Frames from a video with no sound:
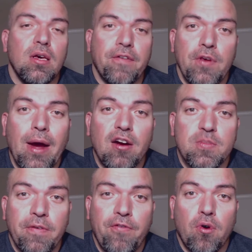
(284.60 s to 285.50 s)
A few
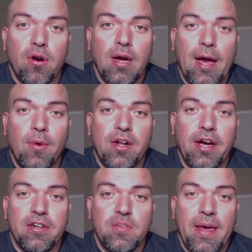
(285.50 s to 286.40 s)
hours before I went on
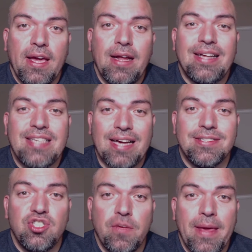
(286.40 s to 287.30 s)
Iron Debate, I
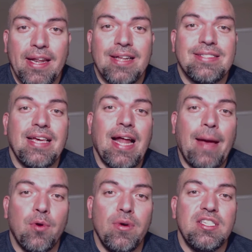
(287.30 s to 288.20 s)
texted Jim Mannion and said,
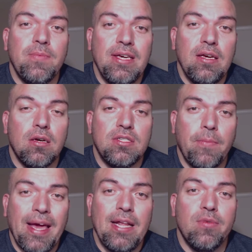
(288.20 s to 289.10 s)
I'm going to be
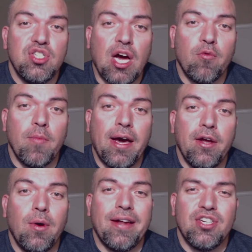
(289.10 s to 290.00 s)
debating with John
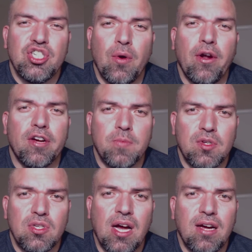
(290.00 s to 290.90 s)
Romano on a show at
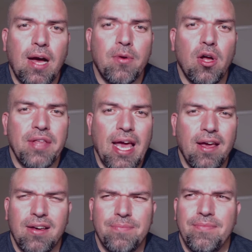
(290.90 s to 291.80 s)
RxMuscle.com called
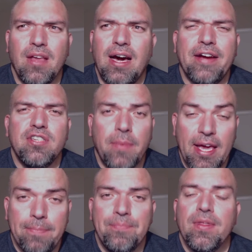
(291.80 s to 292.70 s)
Iron
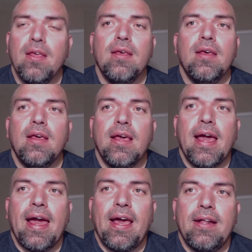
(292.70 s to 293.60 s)
Debate.
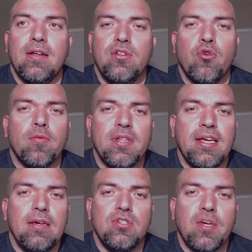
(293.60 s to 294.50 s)
And
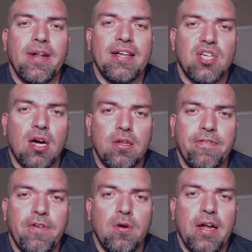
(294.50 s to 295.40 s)
normally, Jim and I talk on
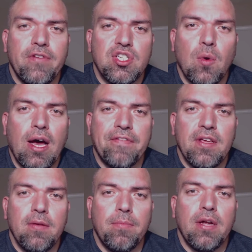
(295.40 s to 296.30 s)
the phone every so
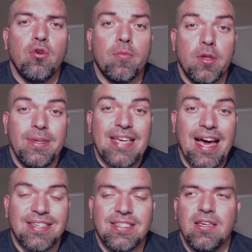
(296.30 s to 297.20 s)
often, but normally we
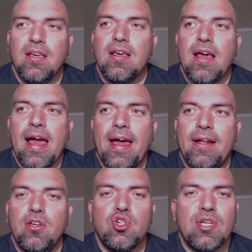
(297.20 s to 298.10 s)
text.
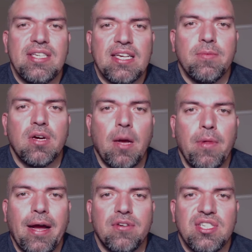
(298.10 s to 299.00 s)
And usually it takes him a
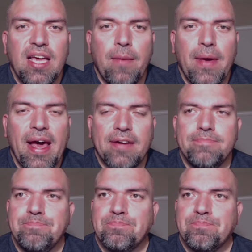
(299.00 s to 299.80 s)
couple hours to get back.